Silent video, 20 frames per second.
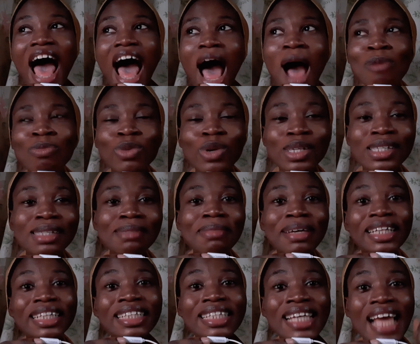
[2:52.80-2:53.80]

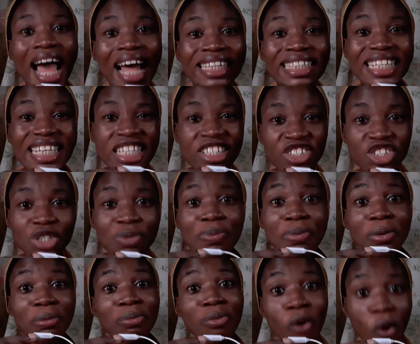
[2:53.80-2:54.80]
approximately an inch per
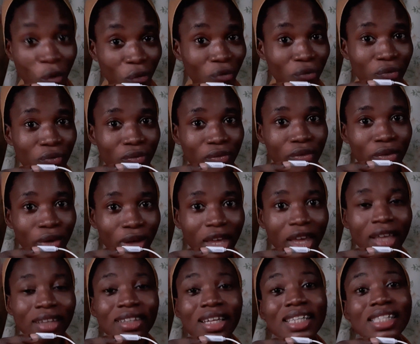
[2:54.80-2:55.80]
month.
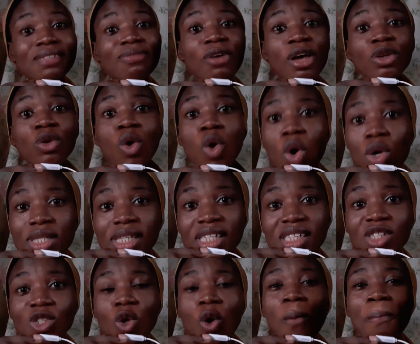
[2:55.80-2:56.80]
Okay, that's if you are not cutting
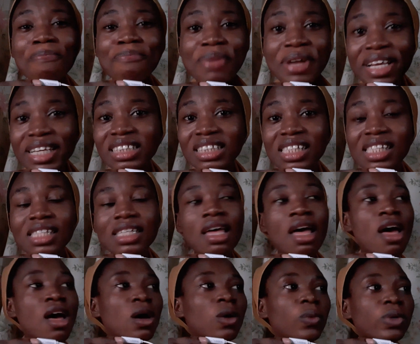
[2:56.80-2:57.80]
it or breaking it
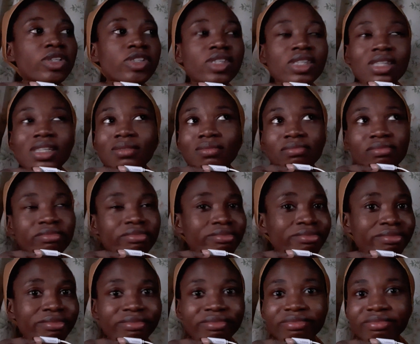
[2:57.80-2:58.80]
with
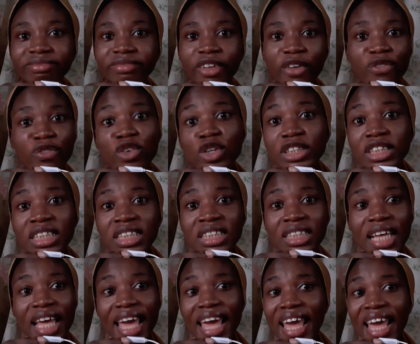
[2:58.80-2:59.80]
funny
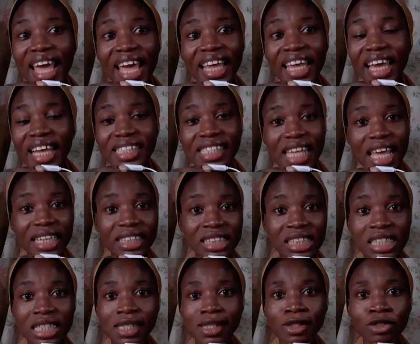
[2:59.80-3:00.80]
hair care
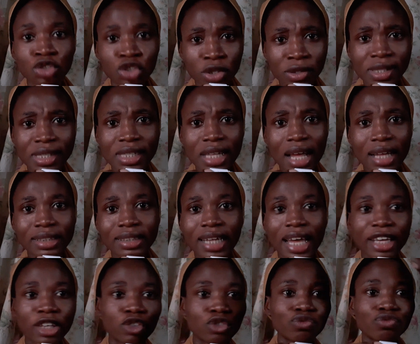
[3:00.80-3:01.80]
techniques. Do you understand? Like
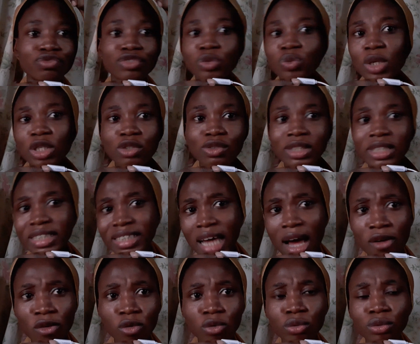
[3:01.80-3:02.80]
the way you
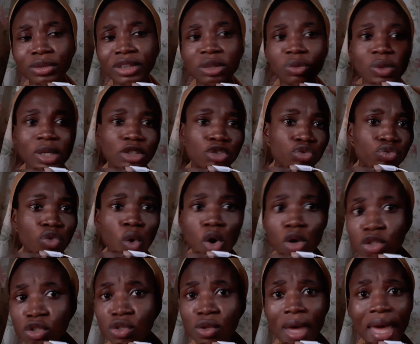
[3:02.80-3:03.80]
detangle, the way you
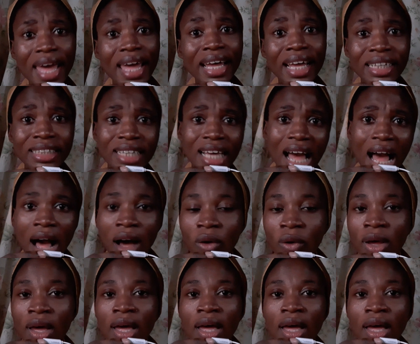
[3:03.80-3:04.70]
cut your hair anyhow.